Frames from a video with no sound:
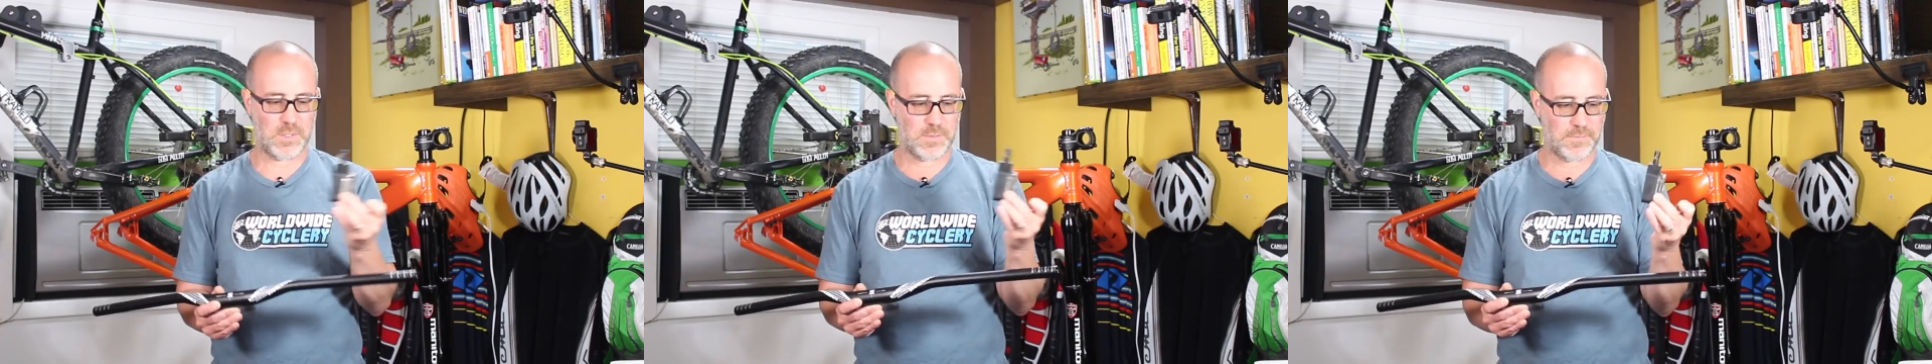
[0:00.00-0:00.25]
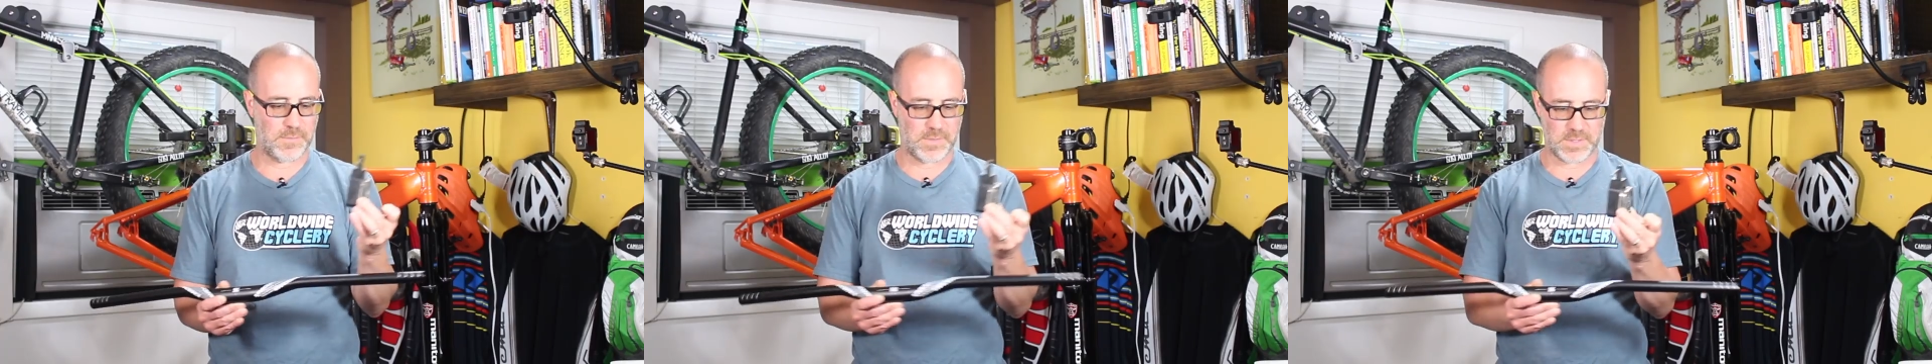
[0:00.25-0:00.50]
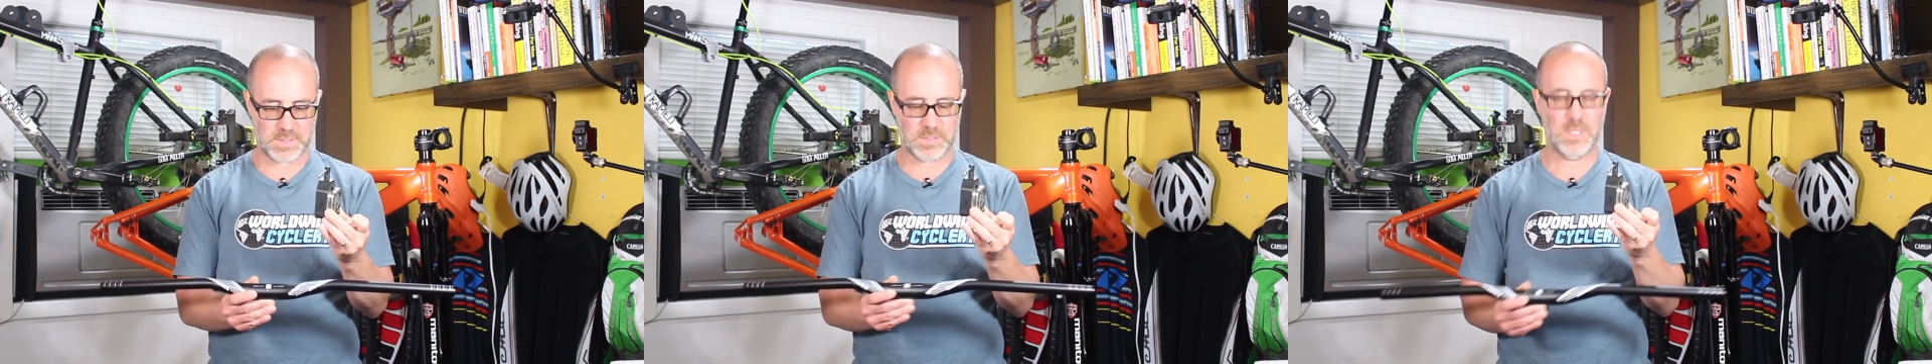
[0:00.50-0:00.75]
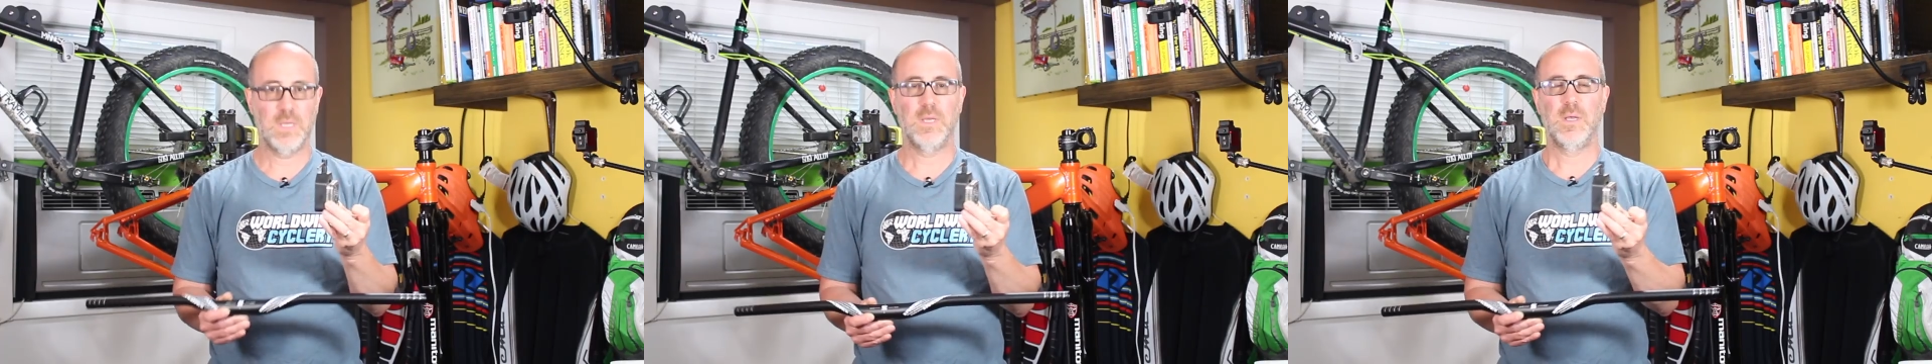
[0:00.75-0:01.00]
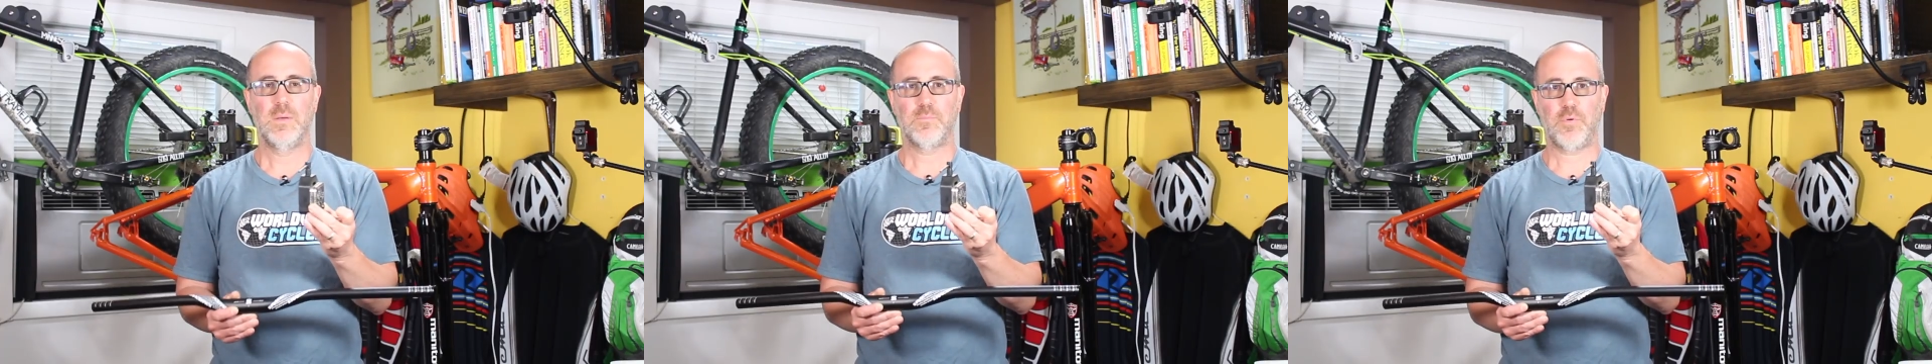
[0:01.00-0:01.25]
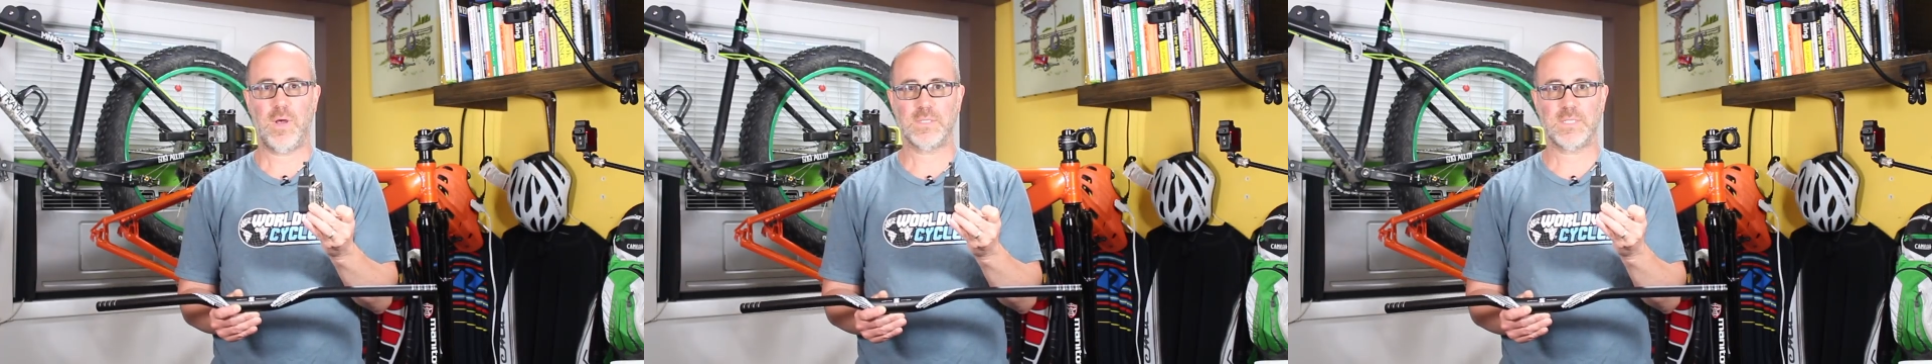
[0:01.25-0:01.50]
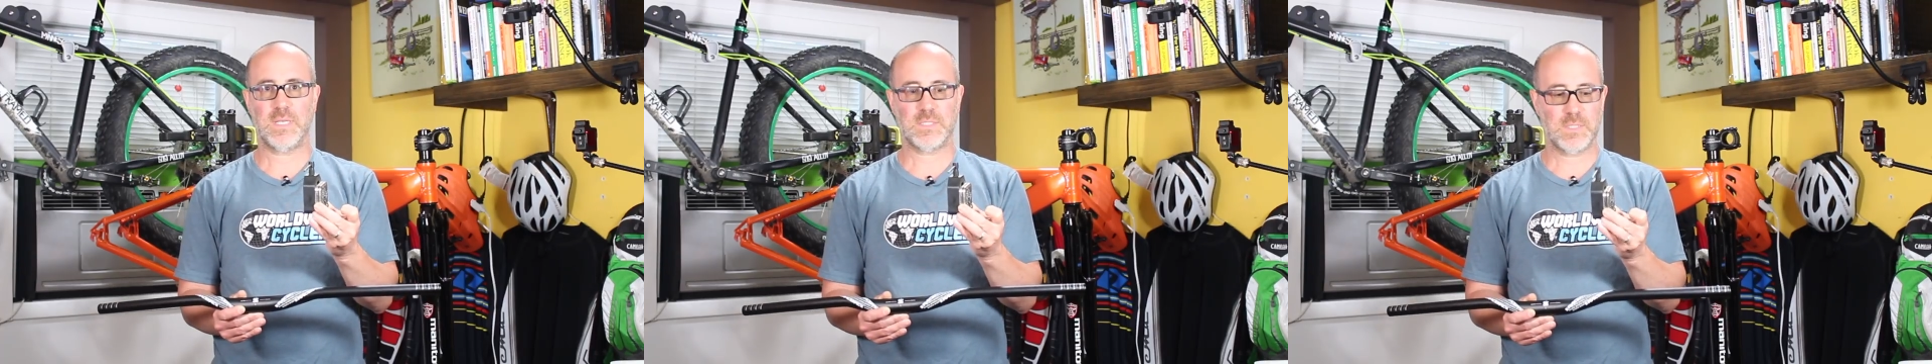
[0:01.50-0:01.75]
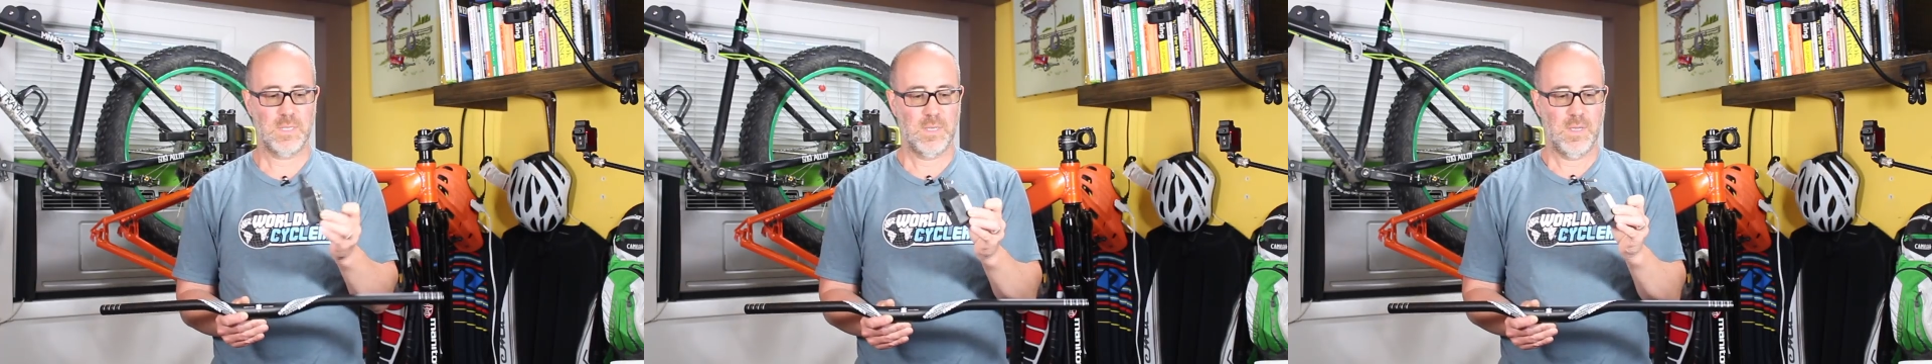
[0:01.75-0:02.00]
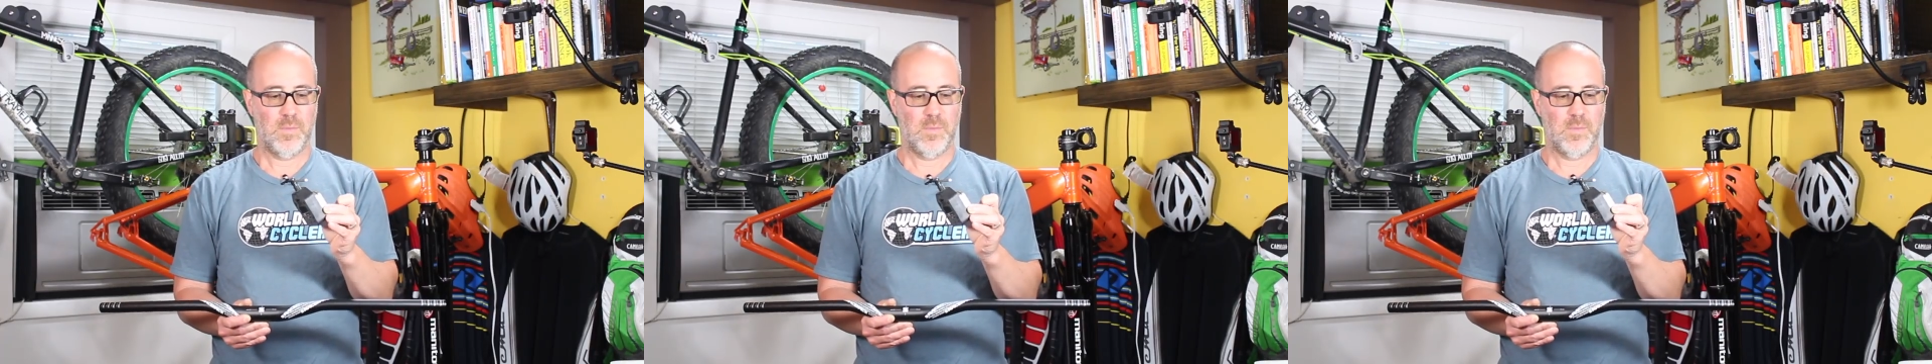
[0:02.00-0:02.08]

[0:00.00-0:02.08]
here for this process,